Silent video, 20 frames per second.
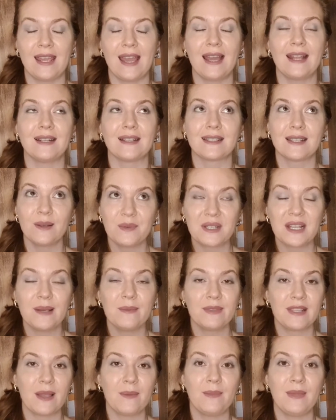and
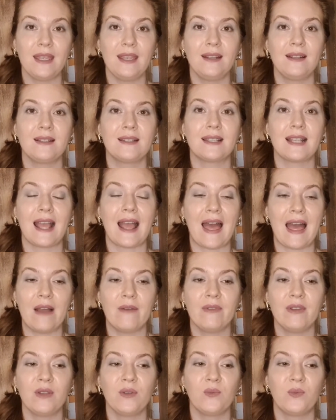sometimes that means
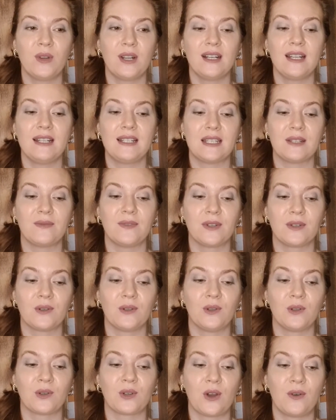having really
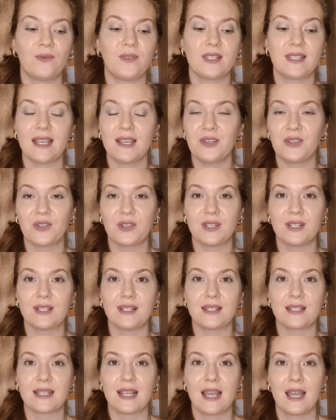difficult
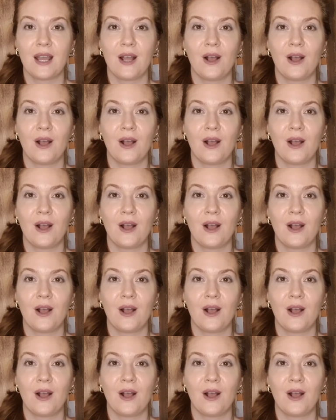conversations.